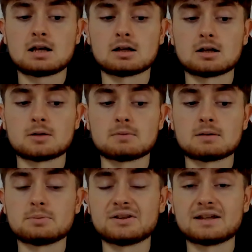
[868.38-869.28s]

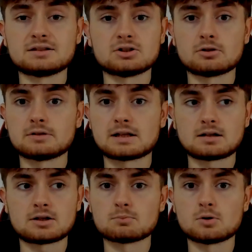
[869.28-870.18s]
But then, you know, then
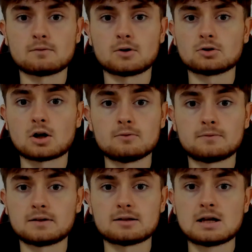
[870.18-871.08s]
he can move on.
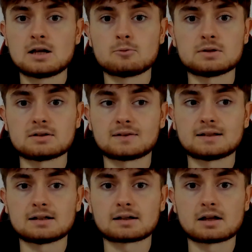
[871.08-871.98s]
Hopefully, we could
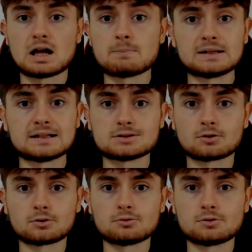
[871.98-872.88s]
see like a Billy
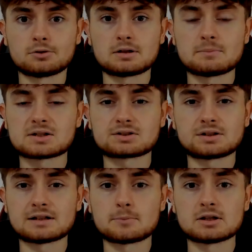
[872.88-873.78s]
Joe Saunders rematch. I
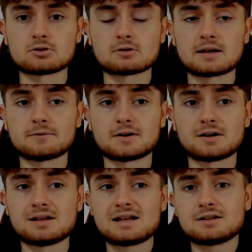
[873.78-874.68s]
think that would be a great
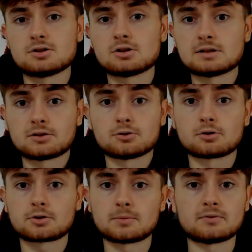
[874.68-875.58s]
fight. You know, there's
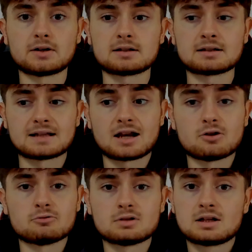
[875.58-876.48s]
talks of him fighting
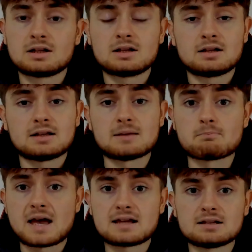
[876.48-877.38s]
Canelo in
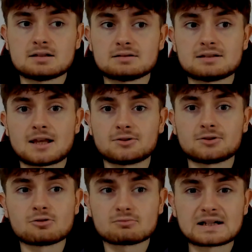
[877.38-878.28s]
May. There's
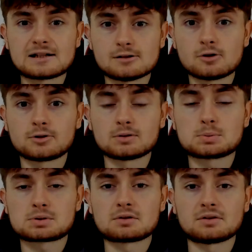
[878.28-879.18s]
not really loads of
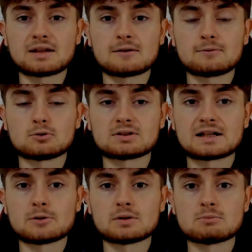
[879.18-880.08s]
options there for
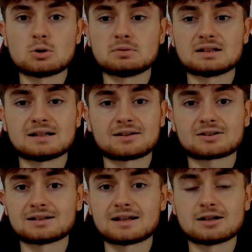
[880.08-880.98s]
Canelo at the moment, unless
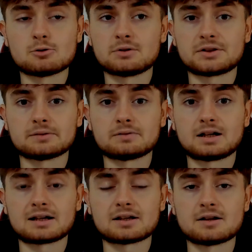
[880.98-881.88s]
Canelo wants to fight
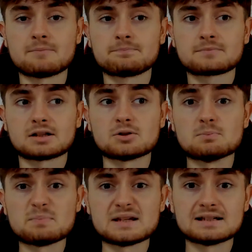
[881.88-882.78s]
like an
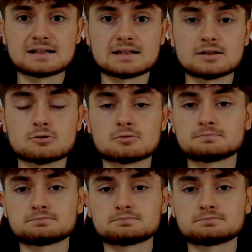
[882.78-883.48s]
Umbili or